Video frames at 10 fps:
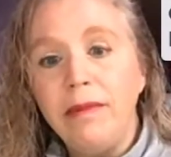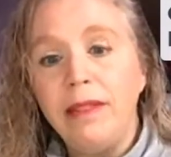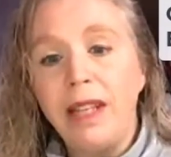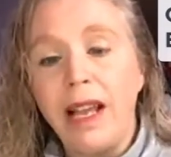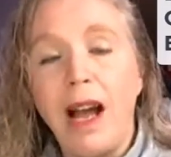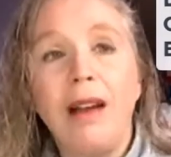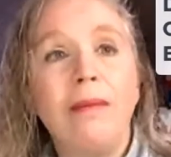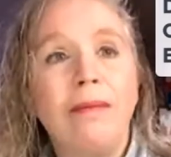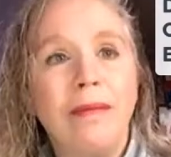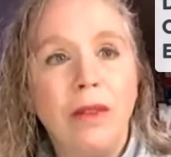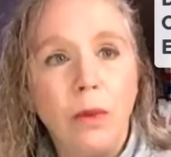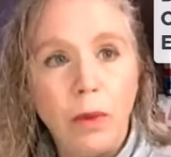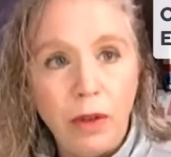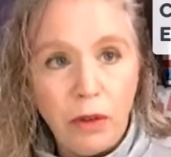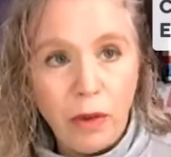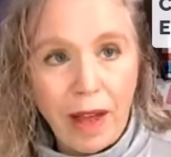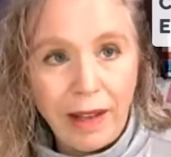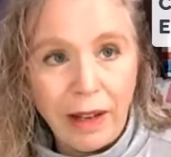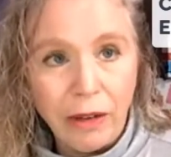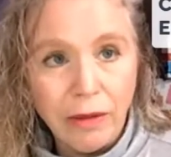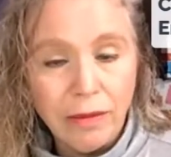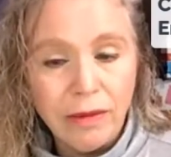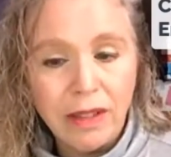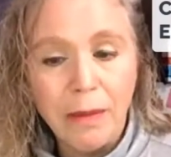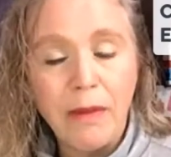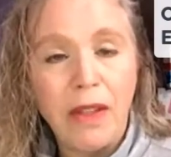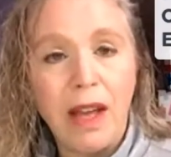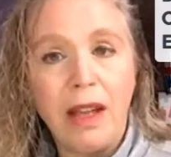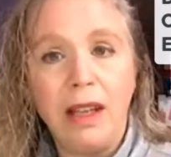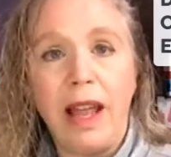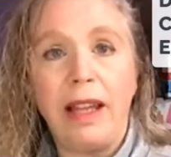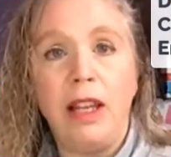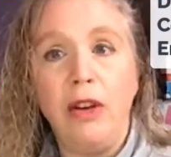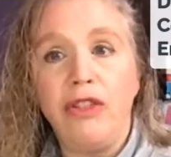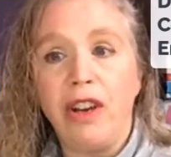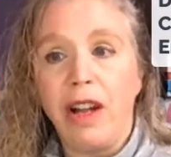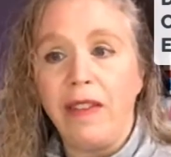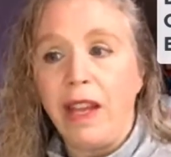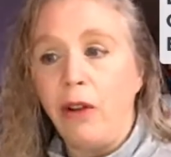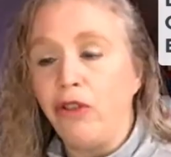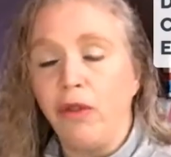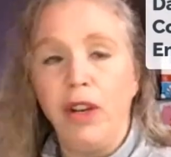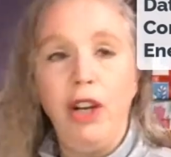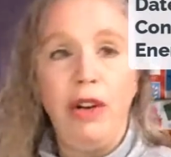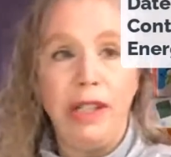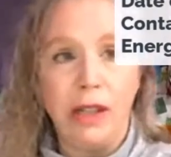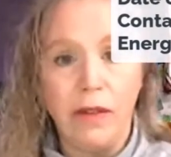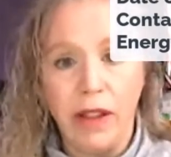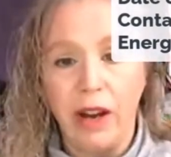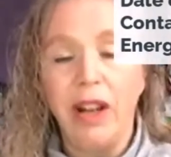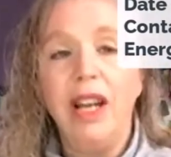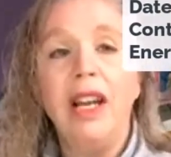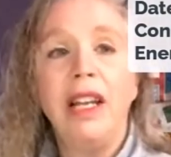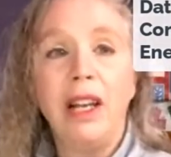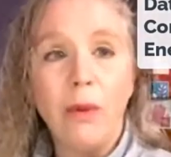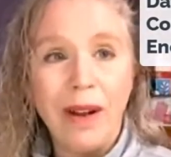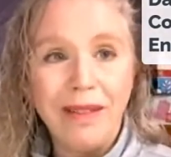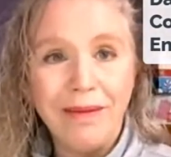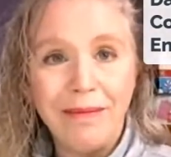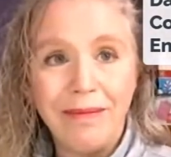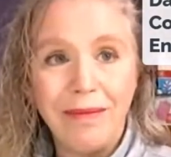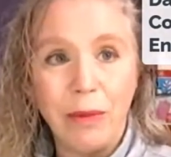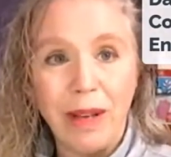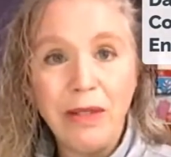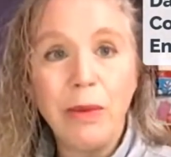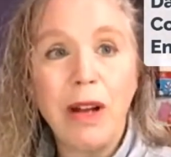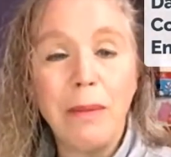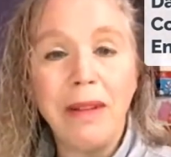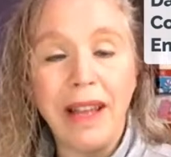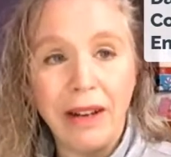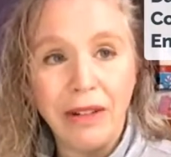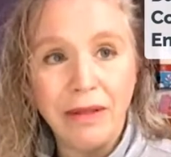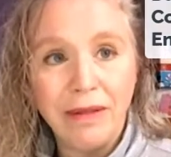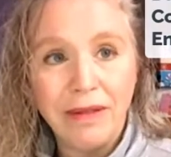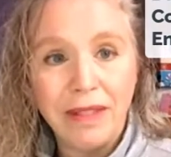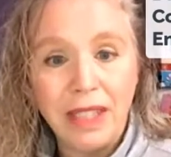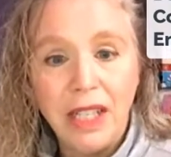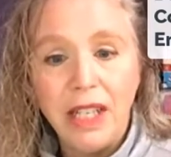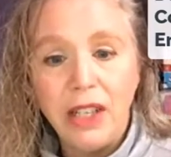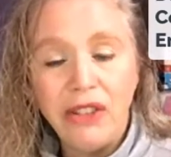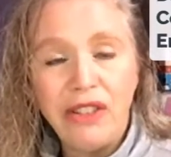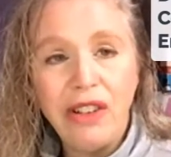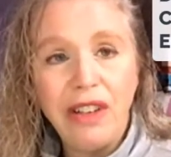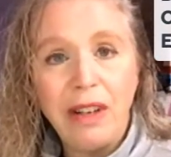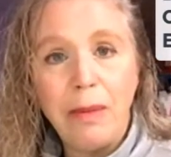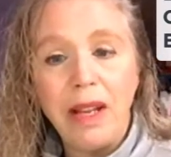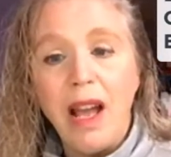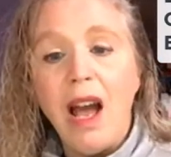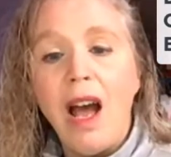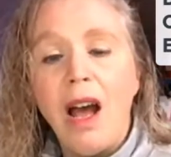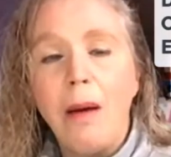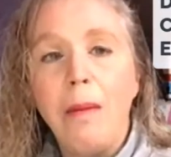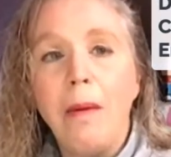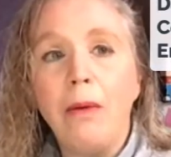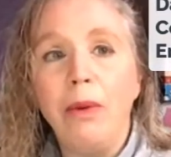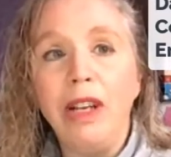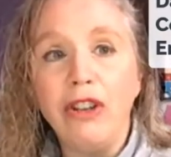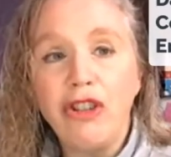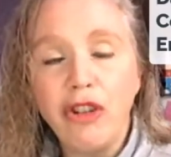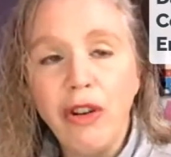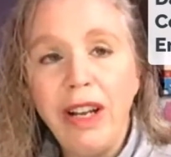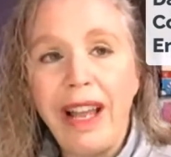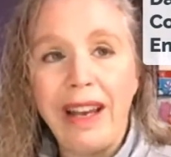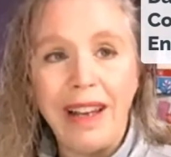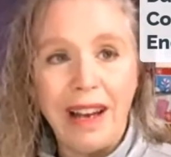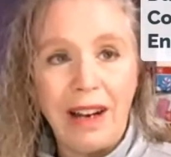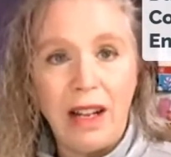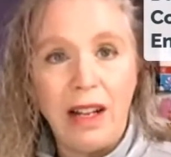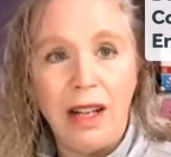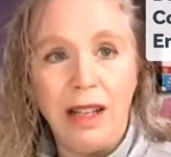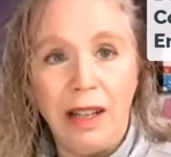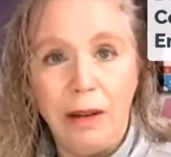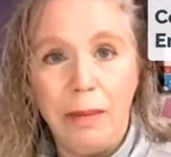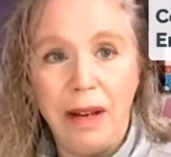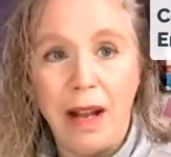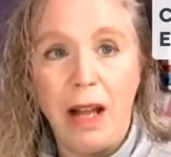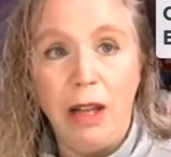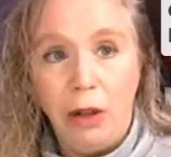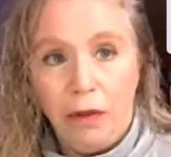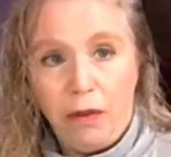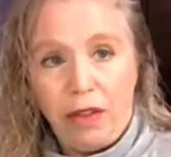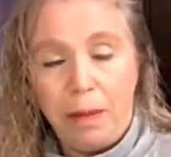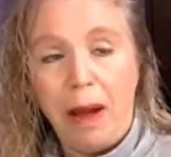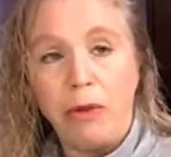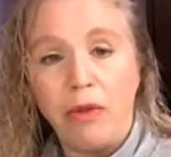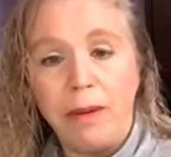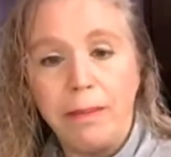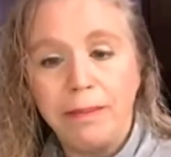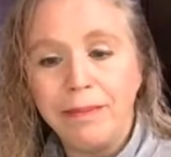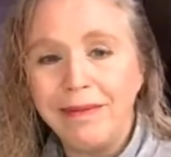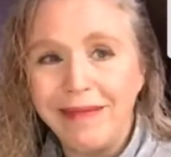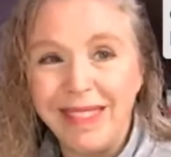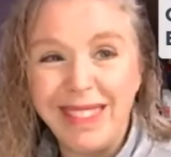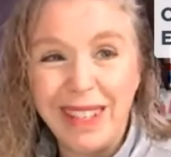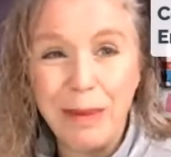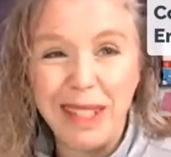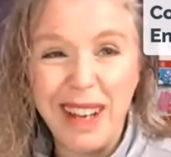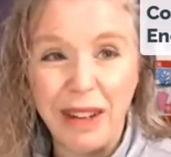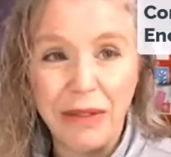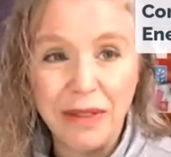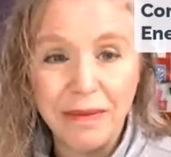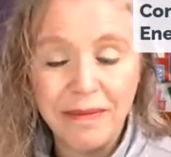say, we'll do that later. Some of the, like you're sitting on the couch over here, he's over there. You know what? The rest will come later. You still need to be reassuring and yet a little bit aloof with the boundary. It's going to be tough.